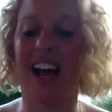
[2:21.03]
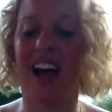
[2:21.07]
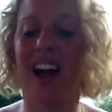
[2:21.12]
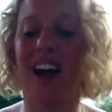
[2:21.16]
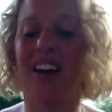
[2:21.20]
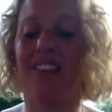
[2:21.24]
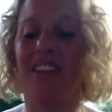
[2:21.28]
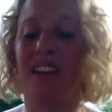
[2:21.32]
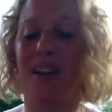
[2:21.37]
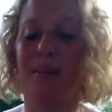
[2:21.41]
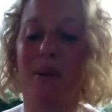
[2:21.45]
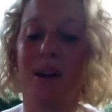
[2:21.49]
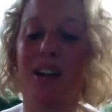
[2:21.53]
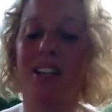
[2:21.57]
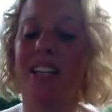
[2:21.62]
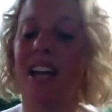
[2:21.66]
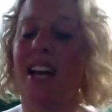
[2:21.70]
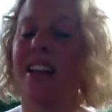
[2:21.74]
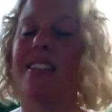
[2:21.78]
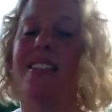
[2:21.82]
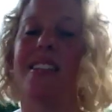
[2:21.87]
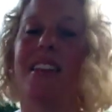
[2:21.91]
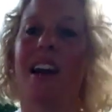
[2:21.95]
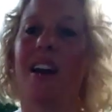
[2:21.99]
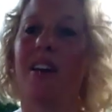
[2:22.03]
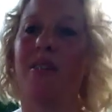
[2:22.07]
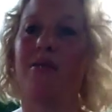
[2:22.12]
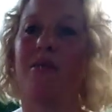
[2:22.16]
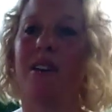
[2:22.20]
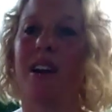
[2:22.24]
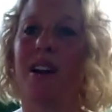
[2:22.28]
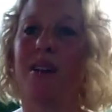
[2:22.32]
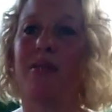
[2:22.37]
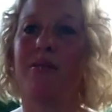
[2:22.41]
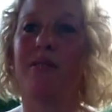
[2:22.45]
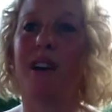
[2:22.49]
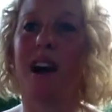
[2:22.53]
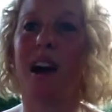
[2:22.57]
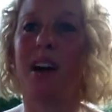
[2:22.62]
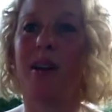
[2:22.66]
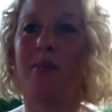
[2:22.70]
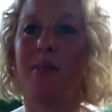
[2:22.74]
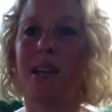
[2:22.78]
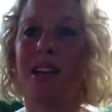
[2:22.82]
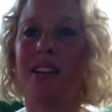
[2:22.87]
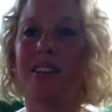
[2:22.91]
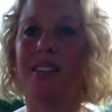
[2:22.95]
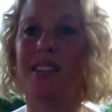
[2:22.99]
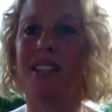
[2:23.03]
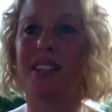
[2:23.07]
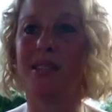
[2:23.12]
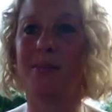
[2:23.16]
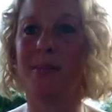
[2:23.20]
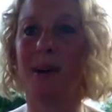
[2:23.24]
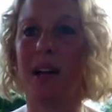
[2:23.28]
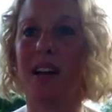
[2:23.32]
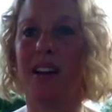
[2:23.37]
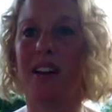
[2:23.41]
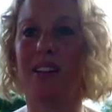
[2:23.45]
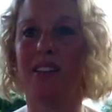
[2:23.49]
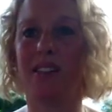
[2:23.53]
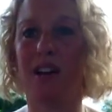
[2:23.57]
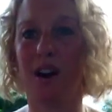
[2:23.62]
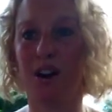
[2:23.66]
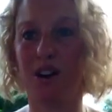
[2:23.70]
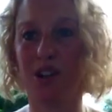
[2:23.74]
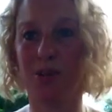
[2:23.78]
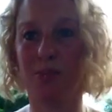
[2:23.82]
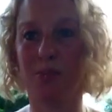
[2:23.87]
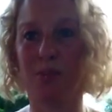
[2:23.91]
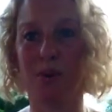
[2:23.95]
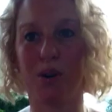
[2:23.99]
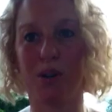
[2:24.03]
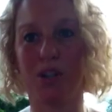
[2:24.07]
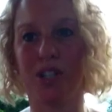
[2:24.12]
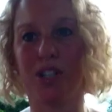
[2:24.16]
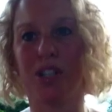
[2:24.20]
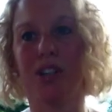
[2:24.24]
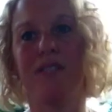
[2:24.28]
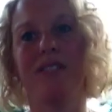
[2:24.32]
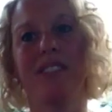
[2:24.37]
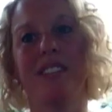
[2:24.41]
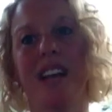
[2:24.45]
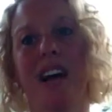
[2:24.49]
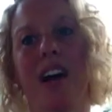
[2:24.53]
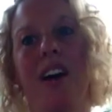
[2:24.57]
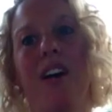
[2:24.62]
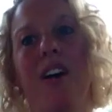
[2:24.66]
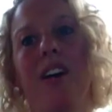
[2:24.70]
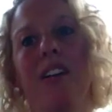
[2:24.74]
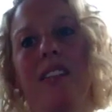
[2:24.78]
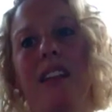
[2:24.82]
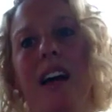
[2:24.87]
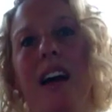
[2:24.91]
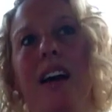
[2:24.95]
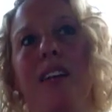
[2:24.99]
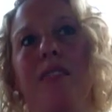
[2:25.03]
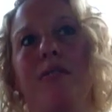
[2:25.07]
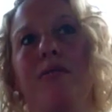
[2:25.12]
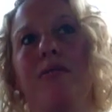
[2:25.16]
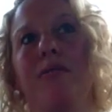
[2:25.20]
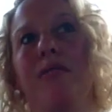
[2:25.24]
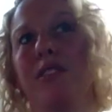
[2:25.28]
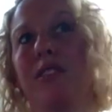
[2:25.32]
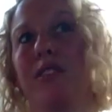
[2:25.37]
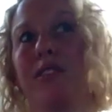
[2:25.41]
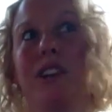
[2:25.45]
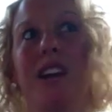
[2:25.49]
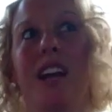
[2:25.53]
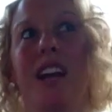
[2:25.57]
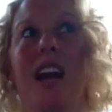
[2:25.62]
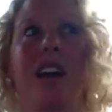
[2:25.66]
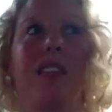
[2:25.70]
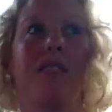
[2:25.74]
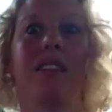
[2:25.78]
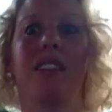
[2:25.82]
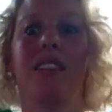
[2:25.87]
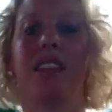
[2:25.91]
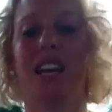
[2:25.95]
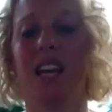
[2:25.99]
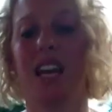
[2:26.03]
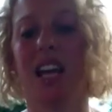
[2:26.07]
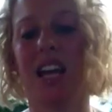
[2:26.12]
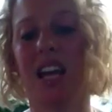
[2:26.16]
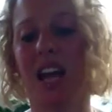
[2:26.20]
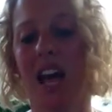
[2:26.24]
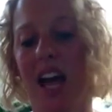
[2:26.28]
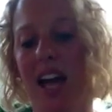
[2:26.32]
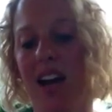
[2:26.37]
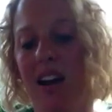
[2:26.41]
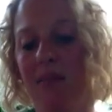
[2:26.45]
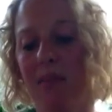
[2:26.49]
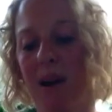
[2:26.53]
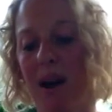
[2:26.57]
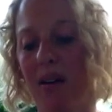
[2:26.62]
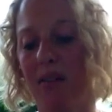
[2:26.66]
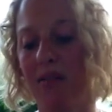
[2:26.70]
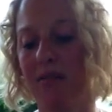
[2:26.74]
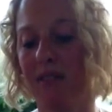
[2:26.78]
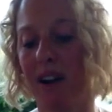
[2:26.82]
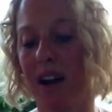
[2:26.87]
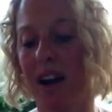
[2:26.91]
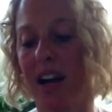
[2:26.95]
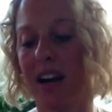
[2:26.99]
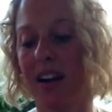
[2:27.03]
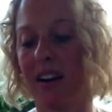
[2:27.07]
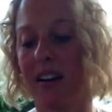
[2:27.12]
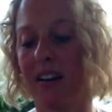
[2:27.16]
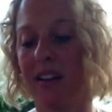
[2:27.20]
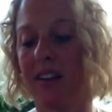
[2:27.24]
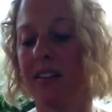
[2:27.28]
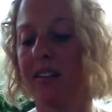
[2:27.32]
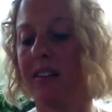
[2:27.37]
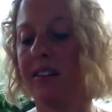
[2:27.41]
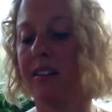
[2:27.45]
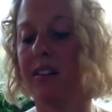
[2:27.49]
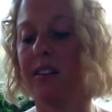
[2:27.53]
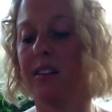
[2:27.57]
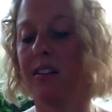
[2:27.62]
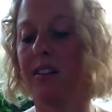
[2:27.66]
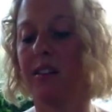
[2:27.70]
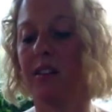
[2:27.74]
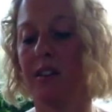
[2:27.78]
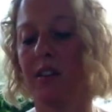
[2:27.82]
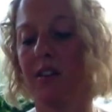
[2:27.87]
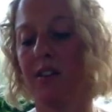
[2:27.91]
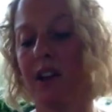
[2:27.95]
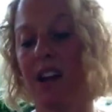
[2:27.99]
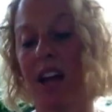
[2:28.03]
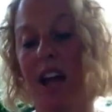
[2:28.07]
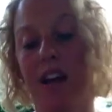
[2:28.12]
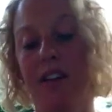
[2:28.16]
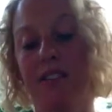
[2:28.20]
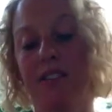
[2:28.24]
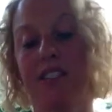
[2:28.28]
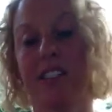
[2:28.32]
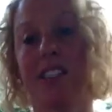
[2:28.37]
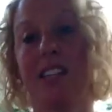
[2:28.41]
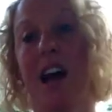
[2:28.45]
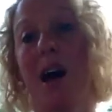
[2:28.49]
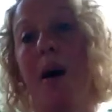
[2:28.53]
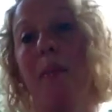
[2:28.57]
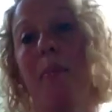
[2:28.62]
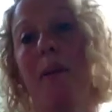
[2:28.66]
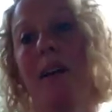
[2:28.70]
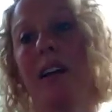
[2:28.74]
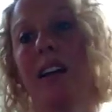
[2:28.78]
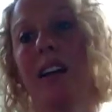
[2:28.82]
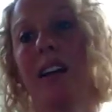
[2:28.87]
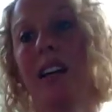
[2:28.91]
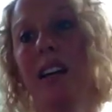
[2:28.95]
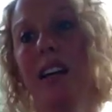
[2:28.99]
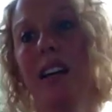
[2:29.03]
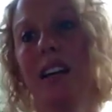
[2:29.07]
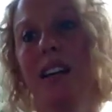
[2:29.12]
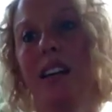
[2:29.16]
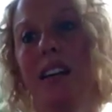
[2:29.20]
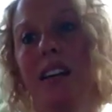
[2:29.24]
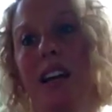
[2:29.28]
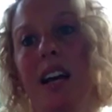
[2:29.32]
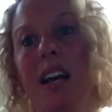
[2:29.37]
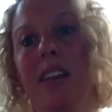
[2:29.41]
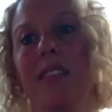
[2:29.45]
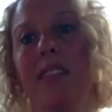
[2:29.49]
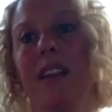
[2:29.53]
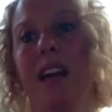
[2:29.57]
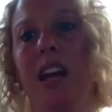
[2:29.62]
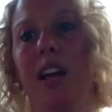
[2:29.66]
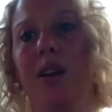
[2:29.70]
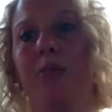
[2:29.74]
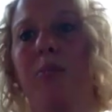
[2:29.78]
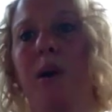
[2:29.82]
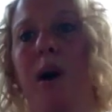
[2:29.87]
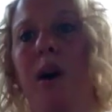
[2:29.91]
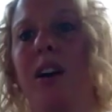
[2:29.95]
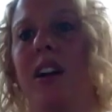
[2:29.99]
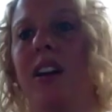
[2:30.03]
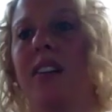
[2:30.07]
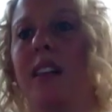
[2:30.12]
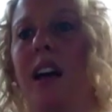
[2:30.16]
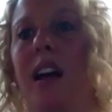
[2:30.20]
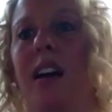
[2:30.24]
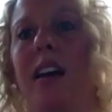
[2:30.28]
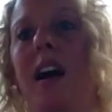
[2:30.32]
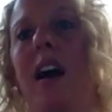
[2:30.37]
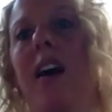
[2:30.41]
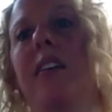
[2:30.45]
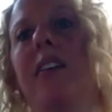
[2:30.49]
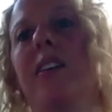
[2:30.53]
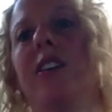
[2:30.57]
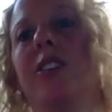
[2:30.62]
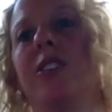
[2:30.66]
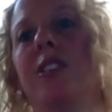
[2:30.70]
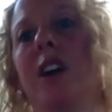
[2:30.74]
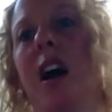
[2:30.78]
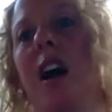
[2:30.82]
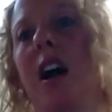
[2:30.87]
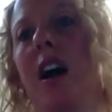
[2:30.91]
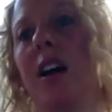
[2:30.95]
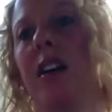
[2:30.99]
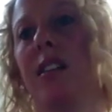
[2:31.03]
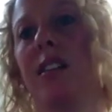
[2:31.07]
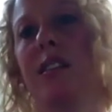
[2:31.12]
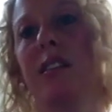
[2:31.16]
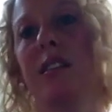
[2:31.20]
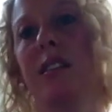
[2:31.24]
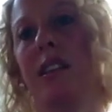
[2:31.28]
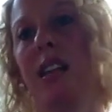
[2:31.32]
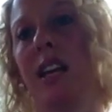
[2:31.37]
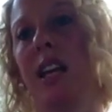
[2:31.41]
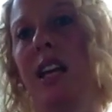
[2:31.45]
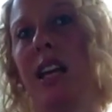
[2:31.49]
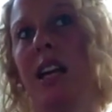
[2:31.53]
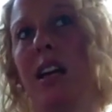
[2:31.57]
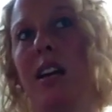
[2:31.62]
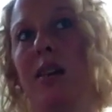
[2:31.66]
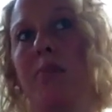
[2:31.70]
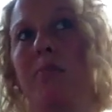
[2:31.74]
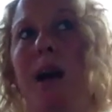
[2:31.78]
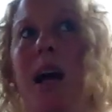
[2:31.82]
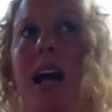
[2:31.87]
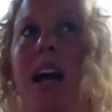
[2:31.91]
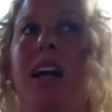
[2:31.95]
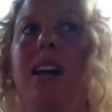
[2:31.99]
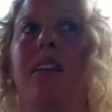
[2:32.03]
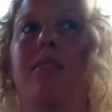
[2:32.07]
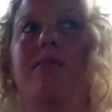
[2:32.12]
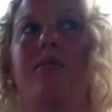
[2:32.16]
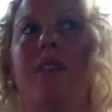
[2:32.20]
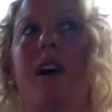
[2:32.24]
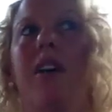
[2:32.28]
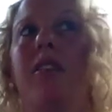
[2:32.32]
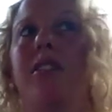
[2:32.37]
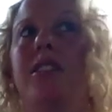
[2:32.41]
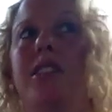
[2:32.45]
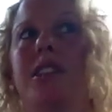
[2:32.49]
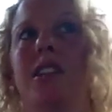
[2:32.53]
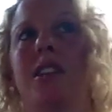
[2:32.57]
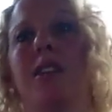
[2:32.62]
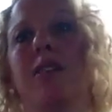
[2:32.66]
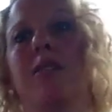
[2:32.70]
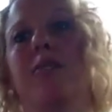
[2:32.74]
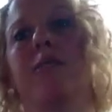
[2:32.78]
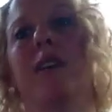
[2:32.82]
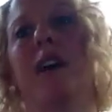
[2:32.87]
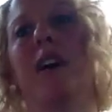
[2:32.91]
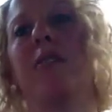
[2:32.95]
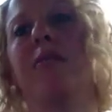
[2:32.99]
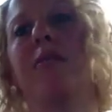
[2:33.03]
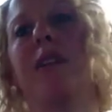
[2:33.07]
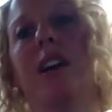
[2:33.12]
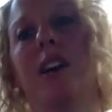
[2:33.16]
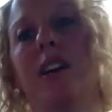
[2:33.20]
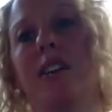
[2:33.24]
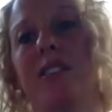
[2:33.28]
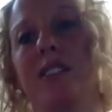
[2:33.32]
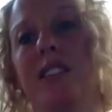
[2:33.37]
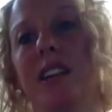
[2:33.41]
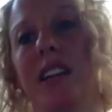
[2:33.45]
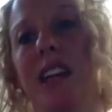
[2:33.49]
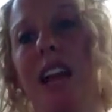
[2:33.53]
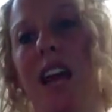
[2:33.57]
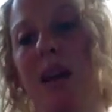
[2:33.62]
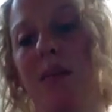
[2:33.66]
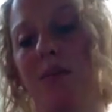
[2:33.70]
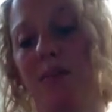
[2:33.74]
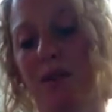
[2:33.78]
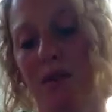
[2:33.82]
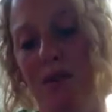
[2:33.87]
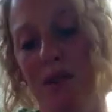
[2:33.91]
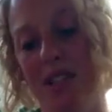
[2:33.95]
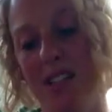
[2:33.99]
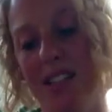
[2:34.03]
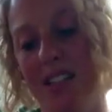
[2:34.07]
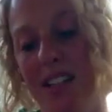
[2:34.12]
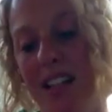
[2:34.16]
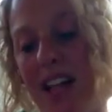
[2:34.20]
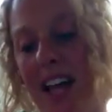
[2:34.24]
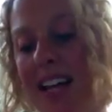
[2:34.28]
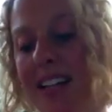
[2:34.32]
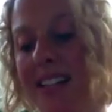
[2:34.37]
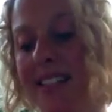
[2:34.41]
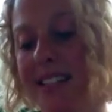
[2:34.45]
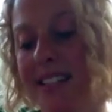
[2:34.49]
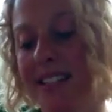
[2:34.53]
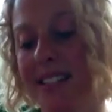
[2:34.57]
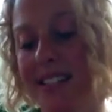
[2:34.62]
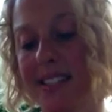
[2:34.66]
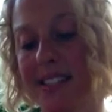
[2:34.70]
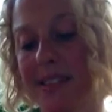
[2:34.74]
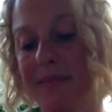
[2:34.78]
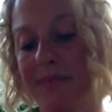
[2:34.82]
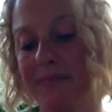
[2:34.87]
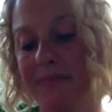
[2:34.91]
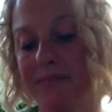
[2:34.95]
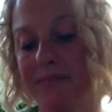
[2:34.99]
I think my dad's not afraid of fire because he spent a large portion of his adult life learning everything he can about fire and learning how to stop it, and then imparting that knowledge on the paid and volunteer firefighters that came through his classes.